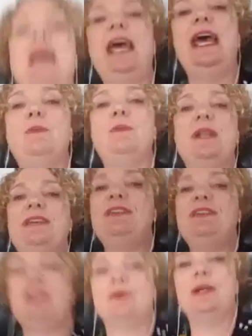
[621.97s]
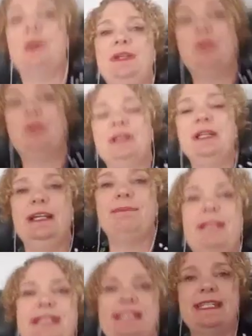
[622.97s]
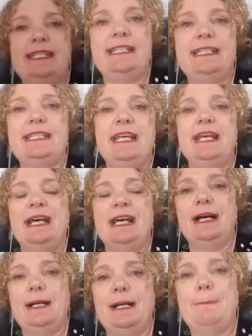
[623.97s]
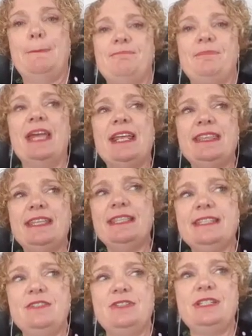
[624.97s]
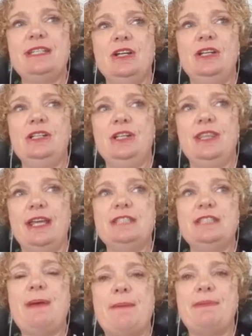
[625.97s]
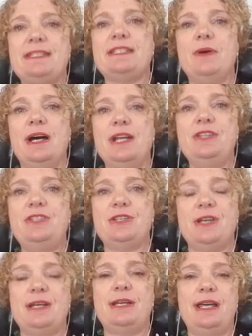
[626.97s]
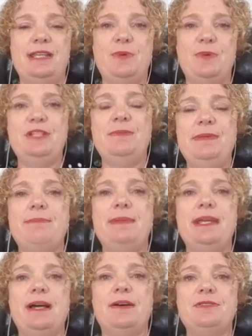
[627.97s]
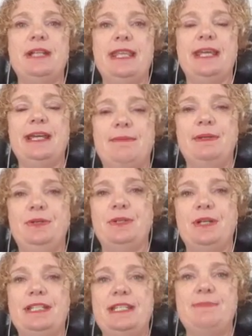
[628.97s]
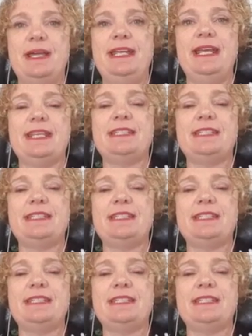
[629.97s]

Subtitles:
And whatever you're doing, when you're looking at business, and I think there's interesting things about business. So I used to, when you met me, I was running that company called IT Maniacs.